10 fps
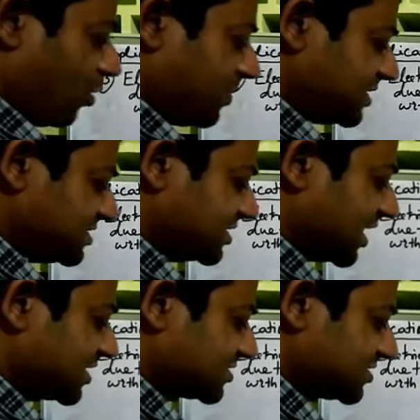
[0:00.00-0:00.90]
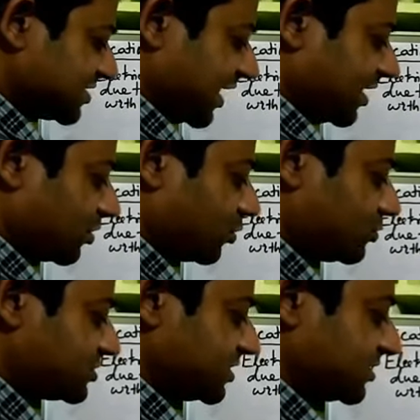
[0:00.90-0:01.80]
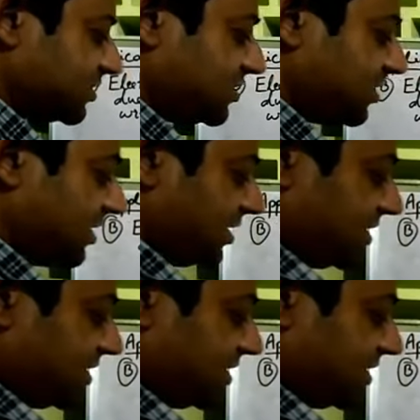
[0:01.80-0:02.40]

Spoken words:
much charge is enclosed in the